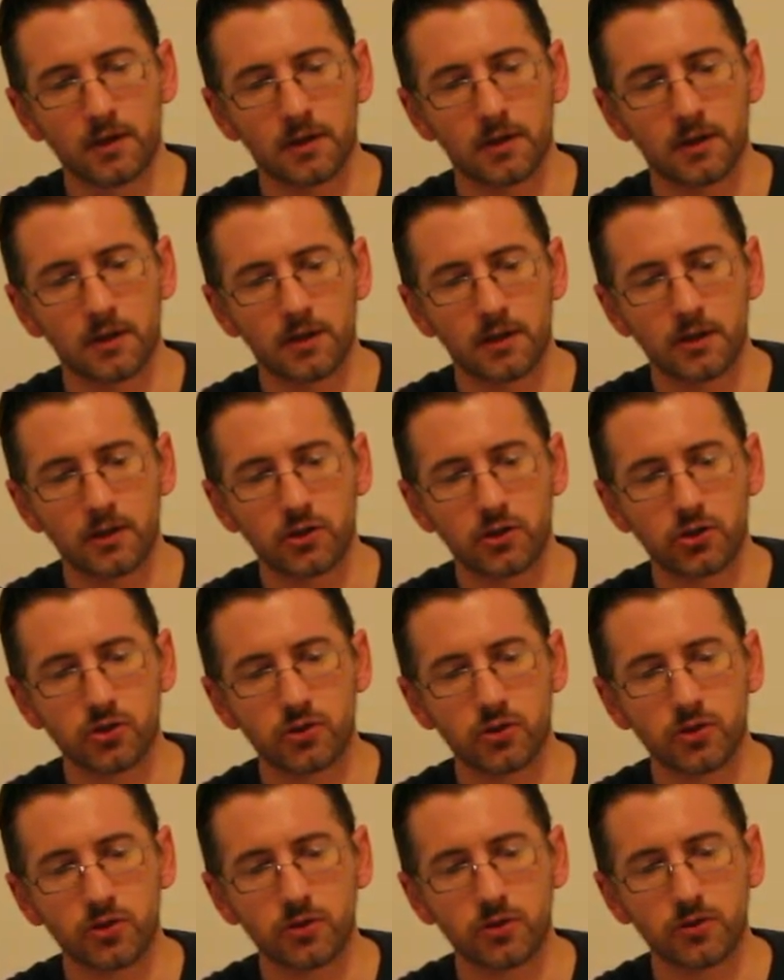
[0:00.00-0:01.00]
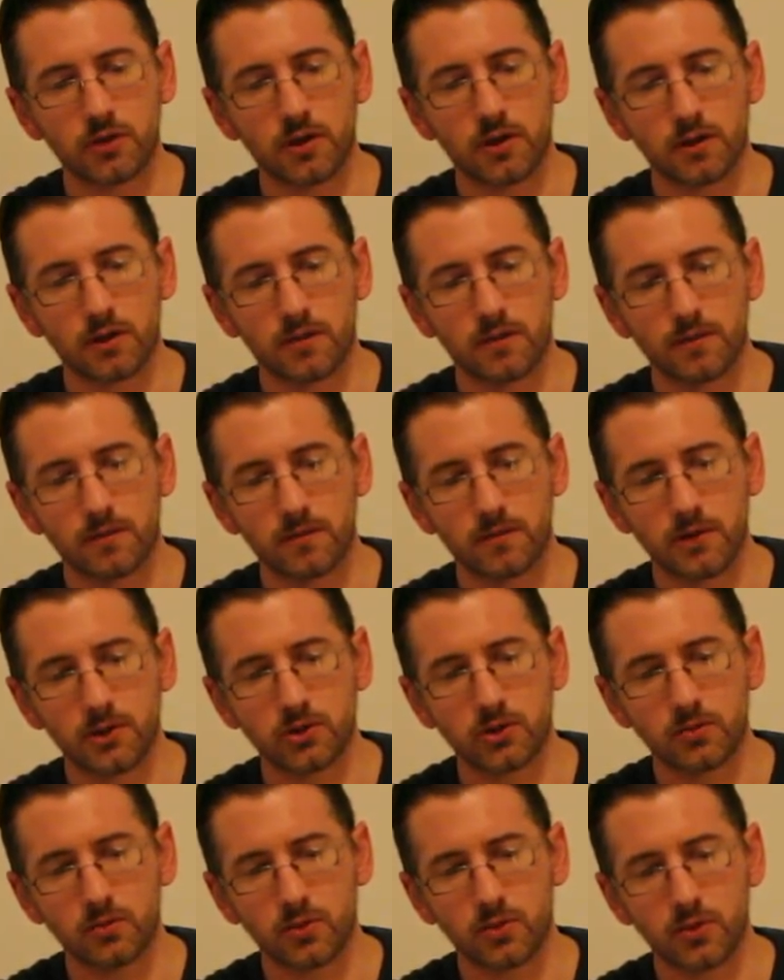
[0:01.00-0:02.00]
I can assure you there are
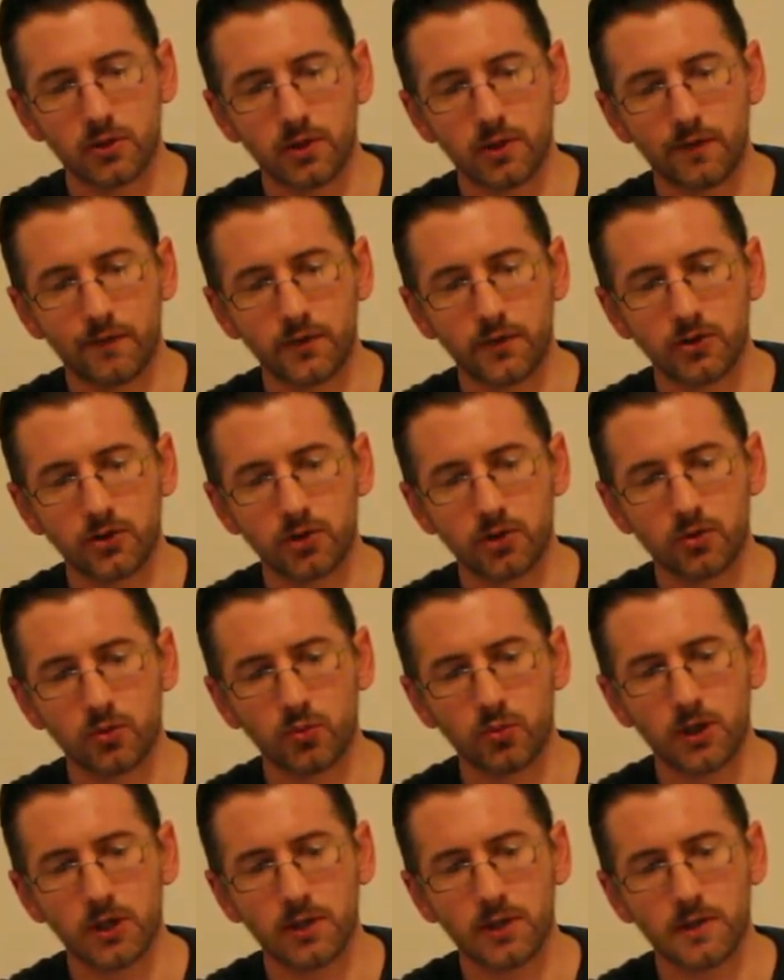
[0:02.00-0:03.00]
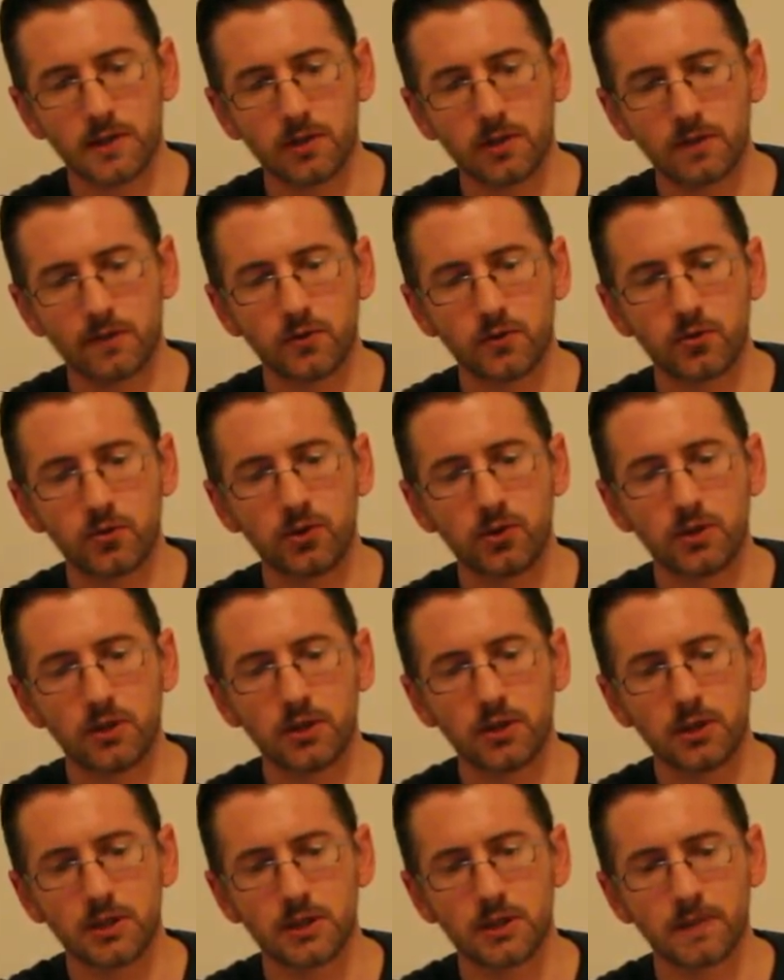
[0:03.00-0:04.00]
much more efficient ways of doing
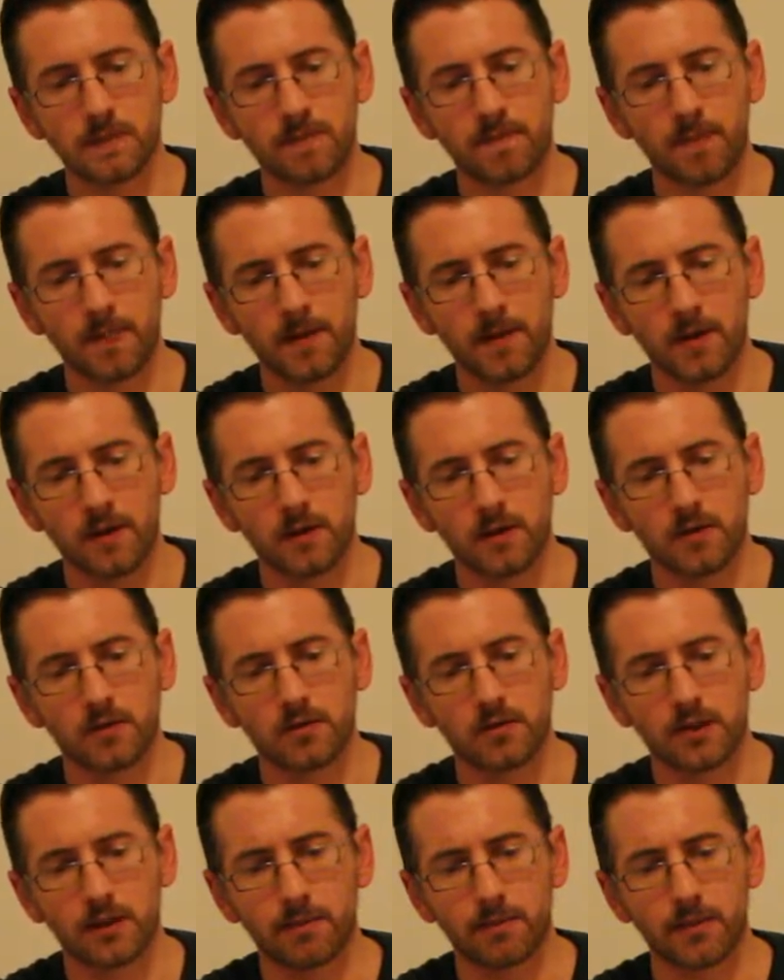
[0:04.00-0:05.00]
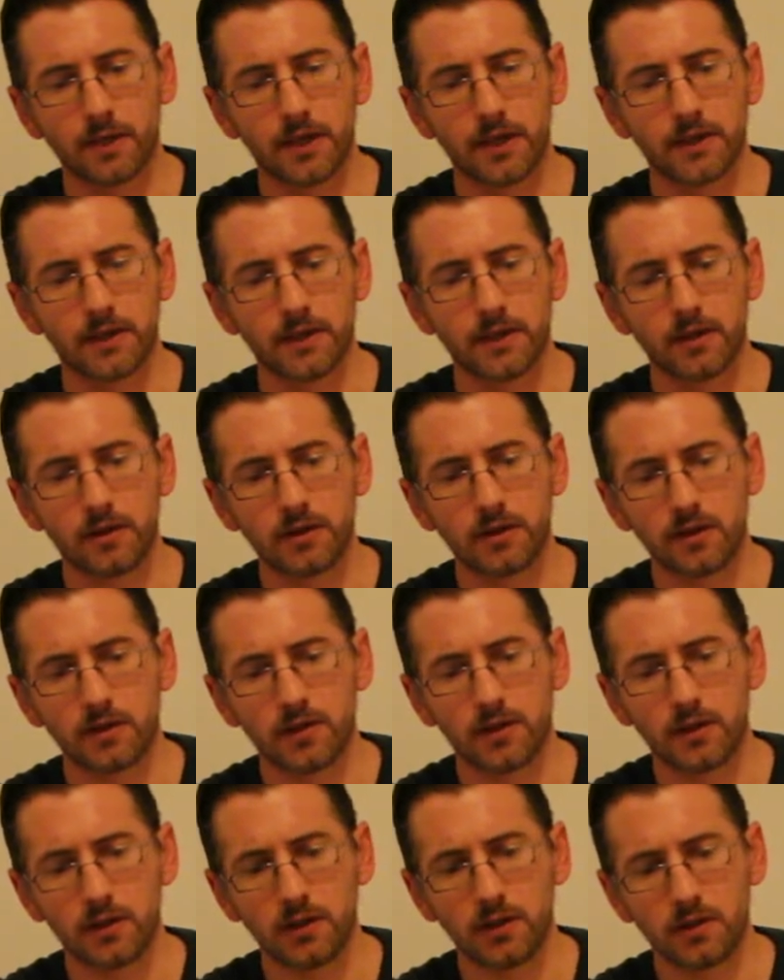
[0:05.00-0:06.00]
this. You can buy a
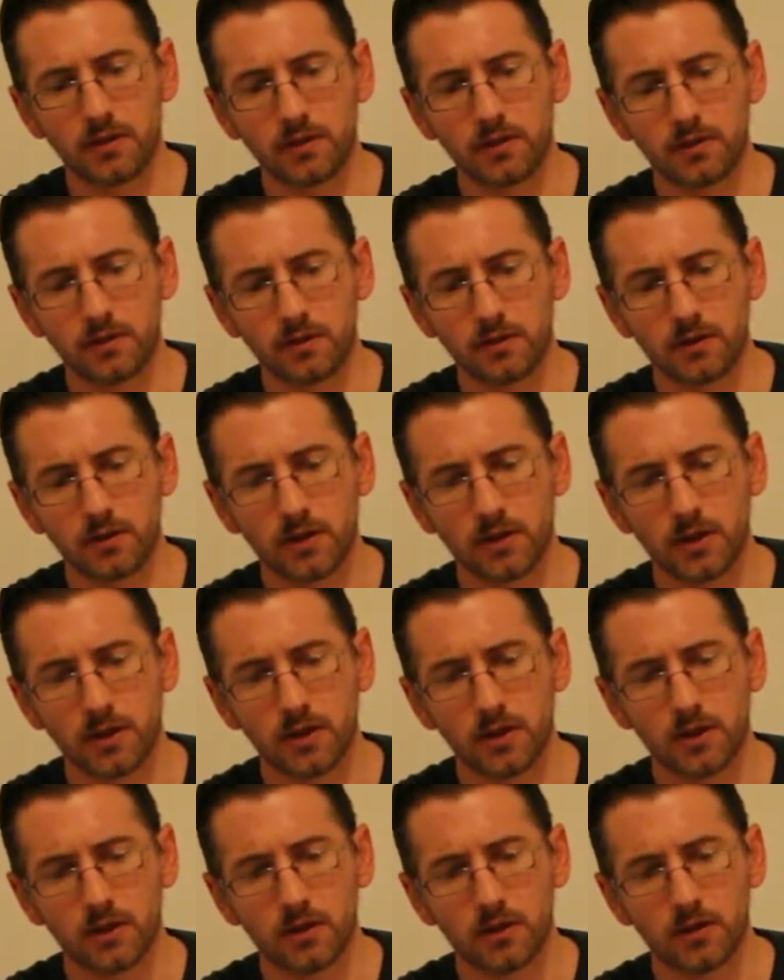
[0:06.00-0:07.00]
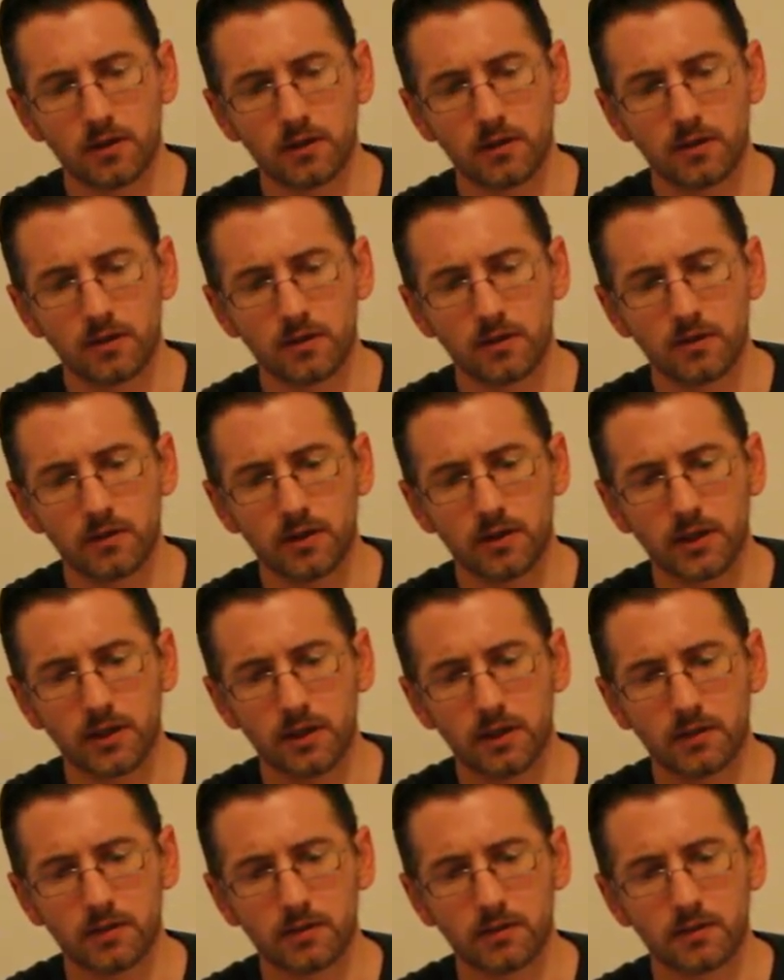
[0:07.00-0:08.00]
guillotine, you
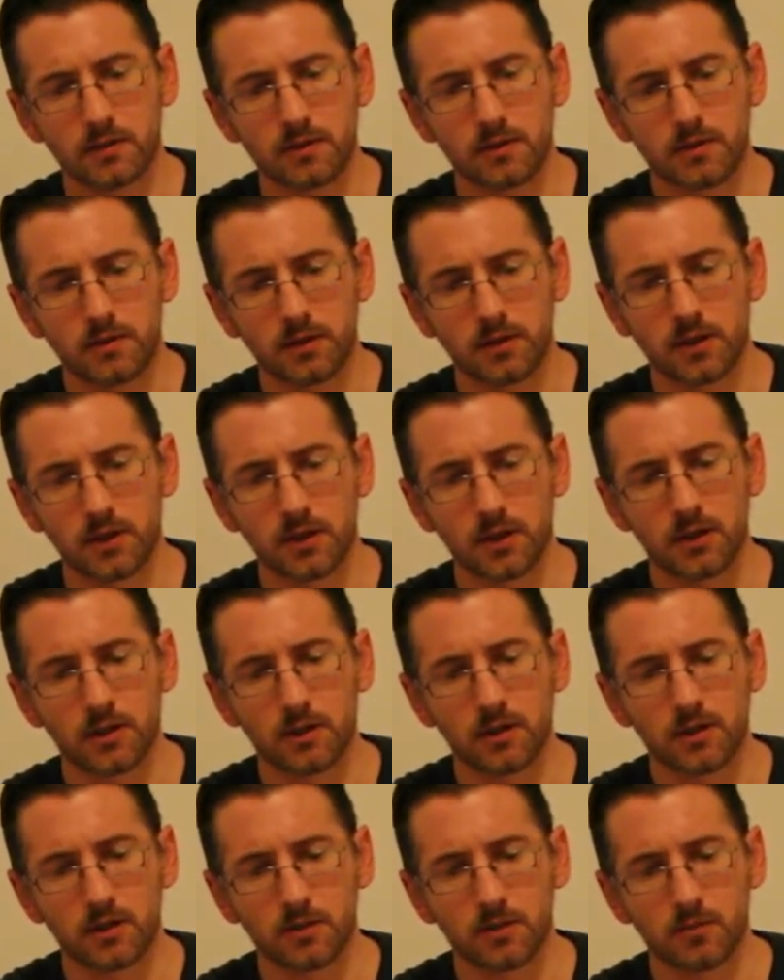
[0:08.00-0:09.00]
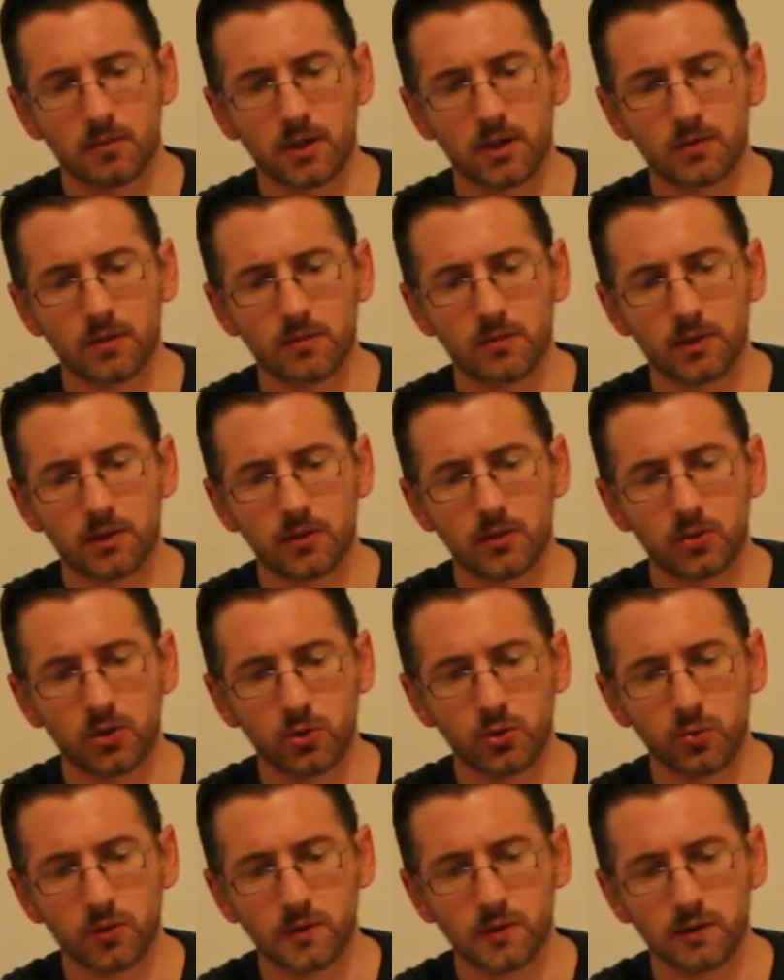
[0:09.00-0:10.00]
can probably do
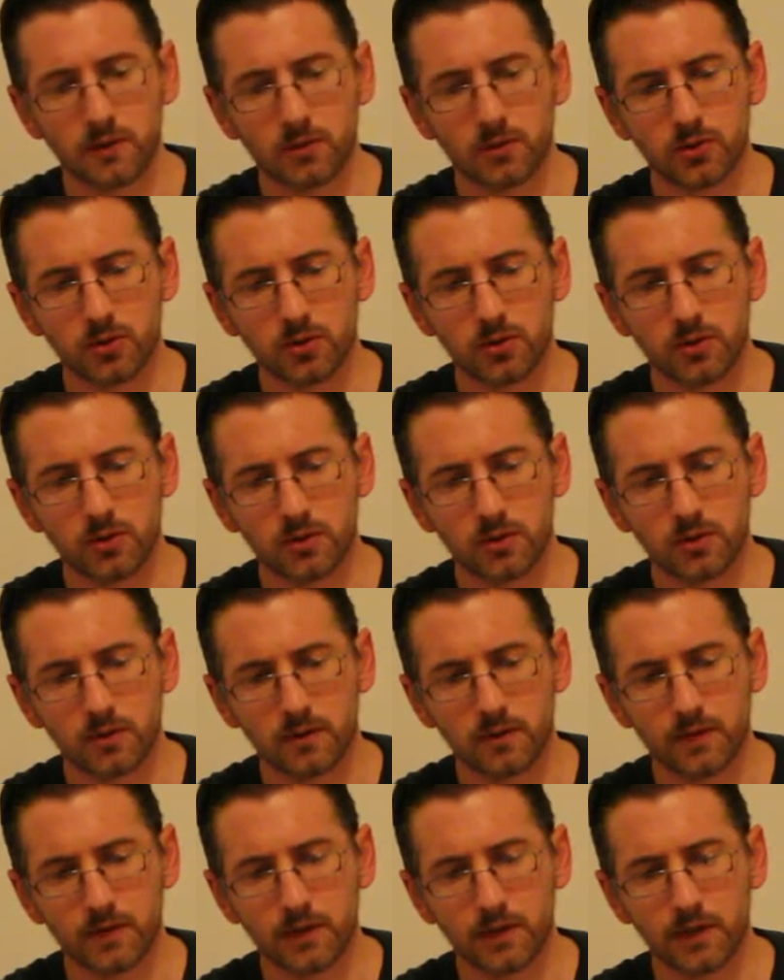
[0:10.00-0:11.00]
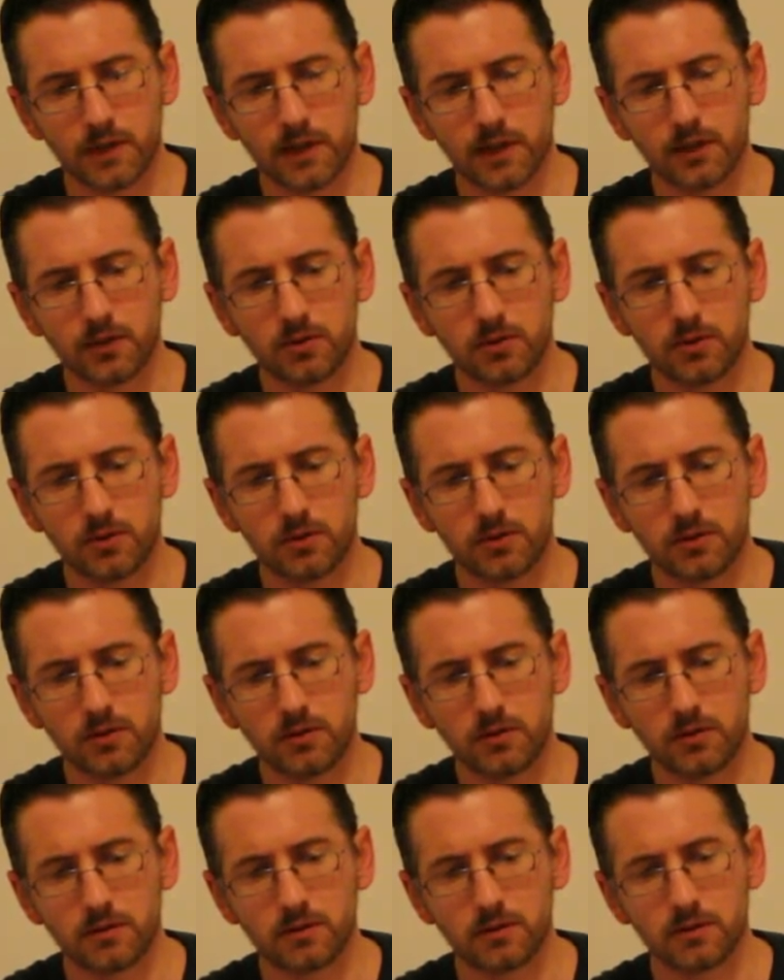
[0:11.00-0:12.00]
it with some sort of an
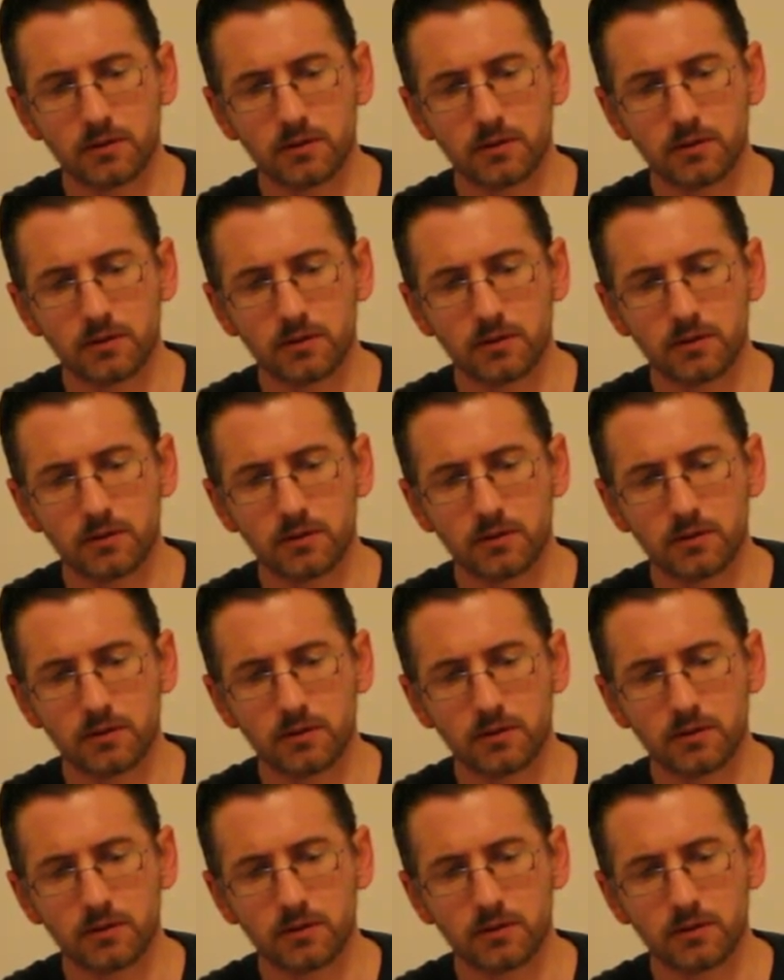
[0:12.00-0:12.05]
electrical